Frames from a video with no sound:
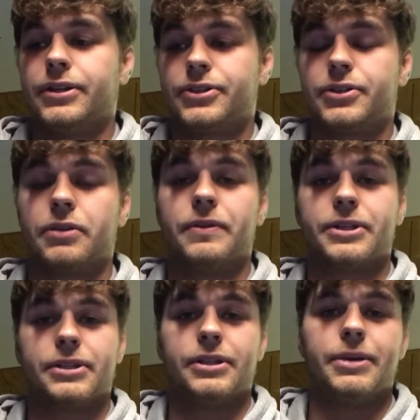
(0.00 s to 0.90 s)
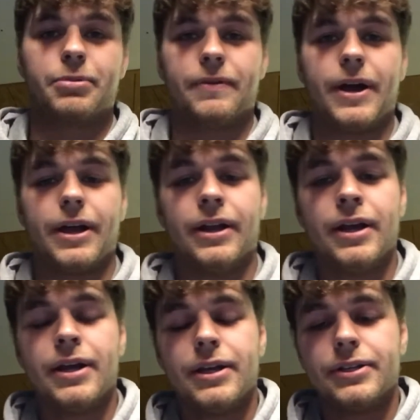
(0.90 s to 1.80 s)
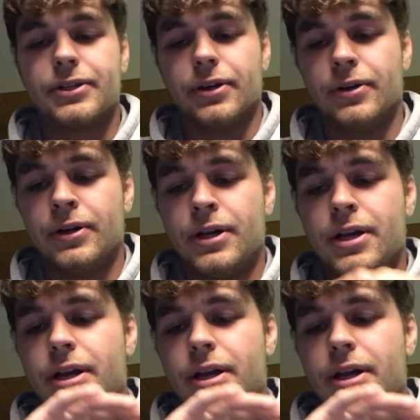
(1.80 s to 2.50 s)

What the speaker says: service that they provide. So,